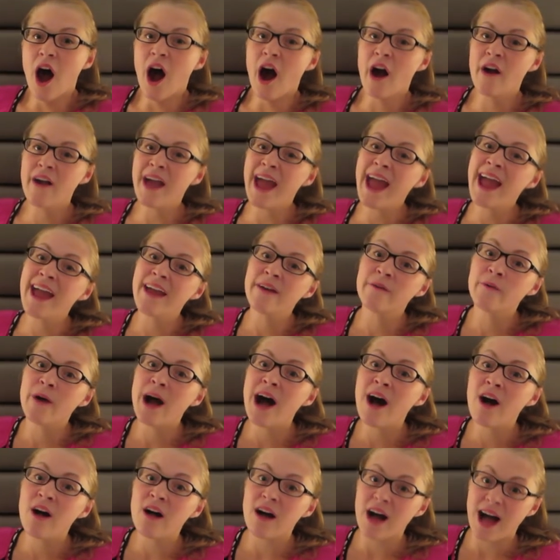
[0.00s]
Okay,
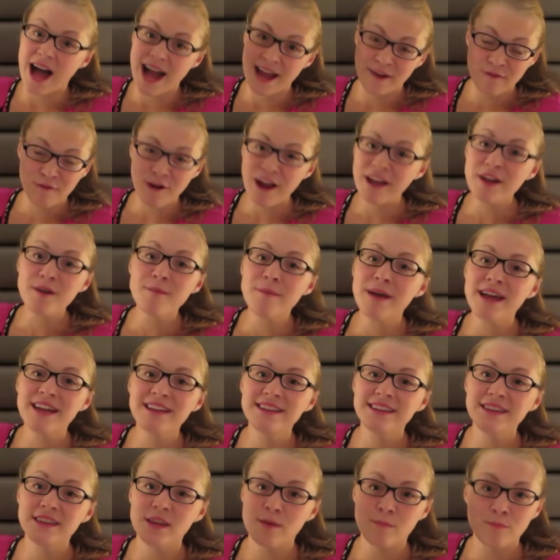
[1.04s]
well, I
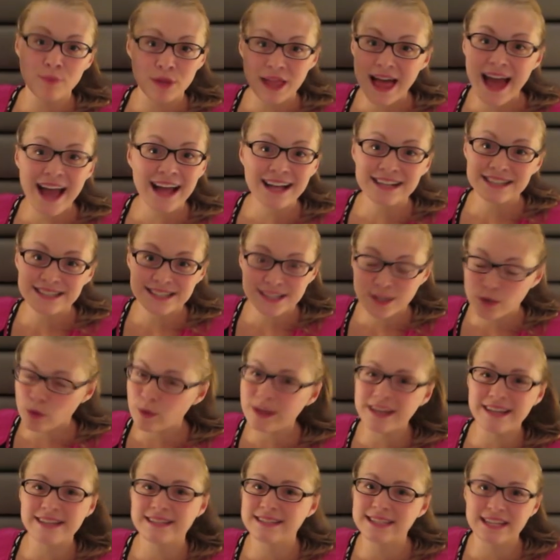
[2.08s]
recommend the black
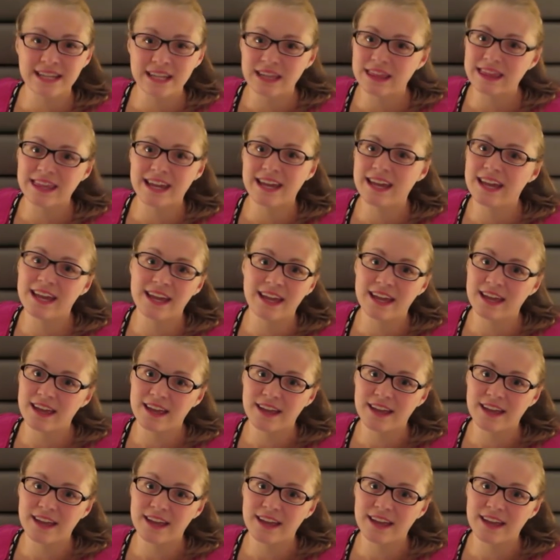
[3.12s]
squeezy thing.